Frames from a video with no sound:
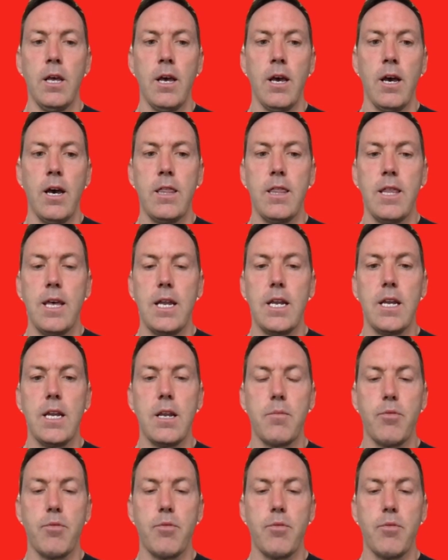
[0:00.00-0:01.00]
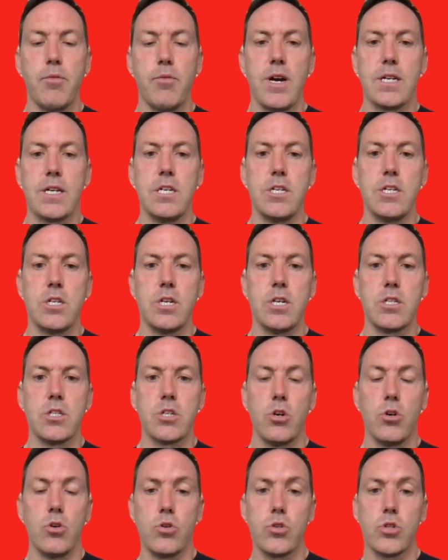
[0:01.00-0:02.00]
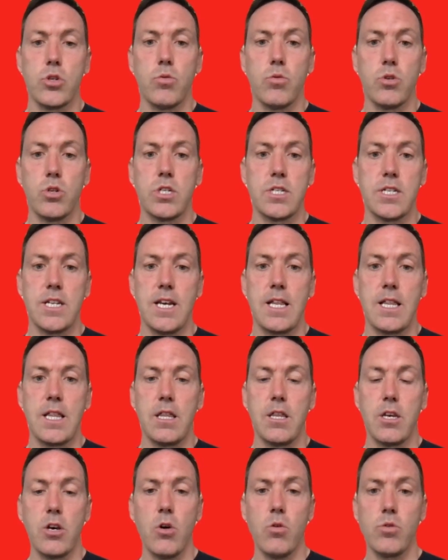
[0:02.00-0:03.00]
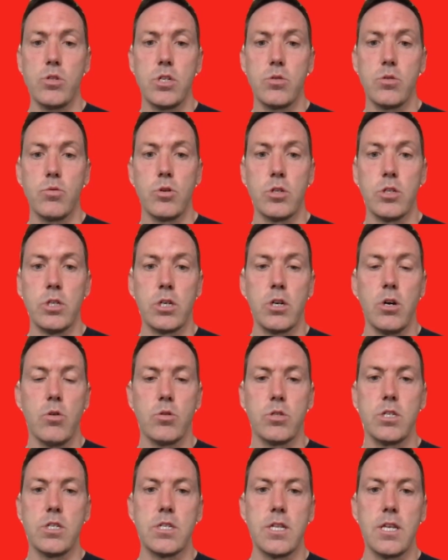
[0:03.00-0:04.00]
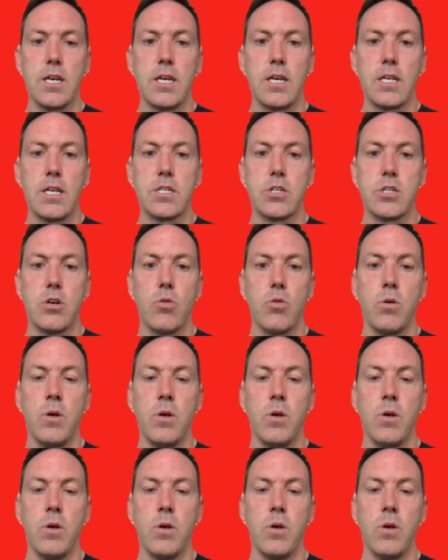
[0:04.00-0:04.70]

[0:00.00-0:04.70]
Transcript: And then practitioners can also understand the coach's world and the coach's thinking. So